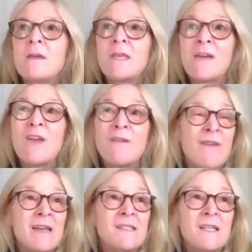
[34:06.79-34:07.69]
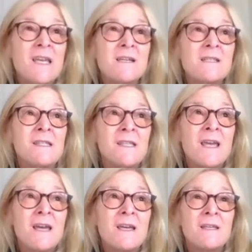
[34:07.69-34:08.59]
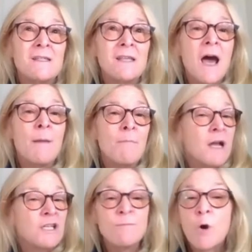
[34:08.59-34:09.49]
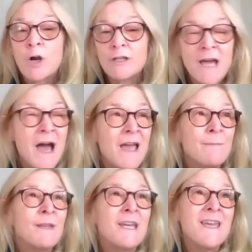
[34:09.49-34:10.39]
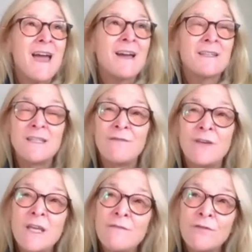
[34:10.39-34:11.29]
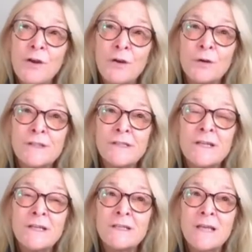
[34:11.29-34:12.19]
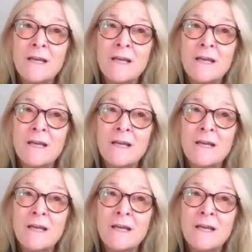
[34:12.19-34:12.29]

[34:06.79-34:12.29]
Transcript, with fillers: giving vesicants is a much more timely activity for nurses,